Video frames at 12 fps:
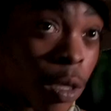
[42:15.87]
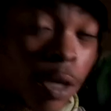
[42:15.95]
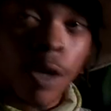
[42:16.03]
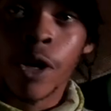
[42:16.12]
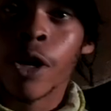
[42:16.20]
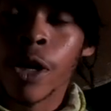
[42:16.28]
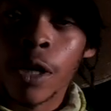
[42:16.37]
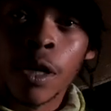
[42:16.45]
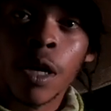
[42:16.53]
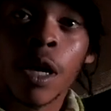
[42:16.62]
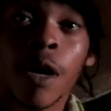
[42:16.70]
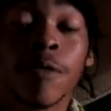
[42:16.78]
The girl
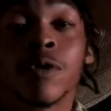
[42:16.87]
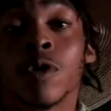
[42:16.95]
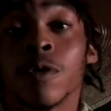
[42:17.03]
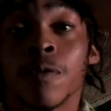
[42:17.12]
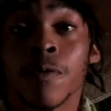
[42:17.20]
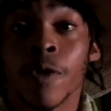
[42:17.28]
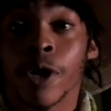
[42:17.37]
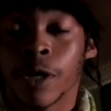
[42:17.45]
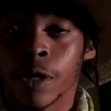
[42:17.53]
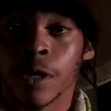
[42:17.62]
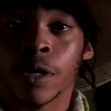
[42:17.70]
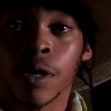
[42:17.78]
have some friend.
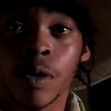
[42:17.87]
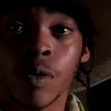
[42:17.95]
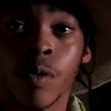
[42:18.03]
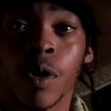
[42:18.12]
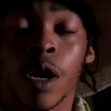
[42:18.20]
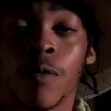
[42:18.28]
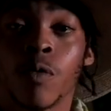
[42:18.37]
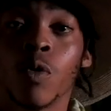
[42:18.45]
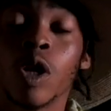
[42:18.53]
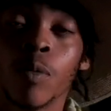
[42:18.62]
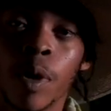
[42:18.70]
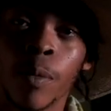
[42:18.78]
We have a
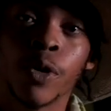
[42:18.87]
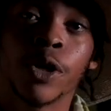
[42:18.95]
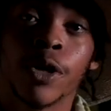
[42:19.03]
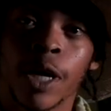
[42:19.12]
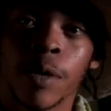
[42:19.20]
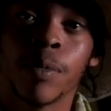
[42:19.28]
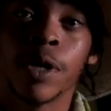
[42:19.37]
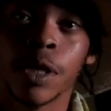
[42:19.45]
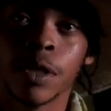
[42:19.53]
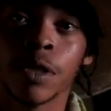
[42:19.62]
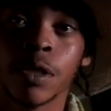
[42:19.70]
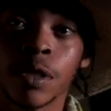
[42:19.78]
whole heap of money down in the
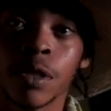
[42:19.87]
place.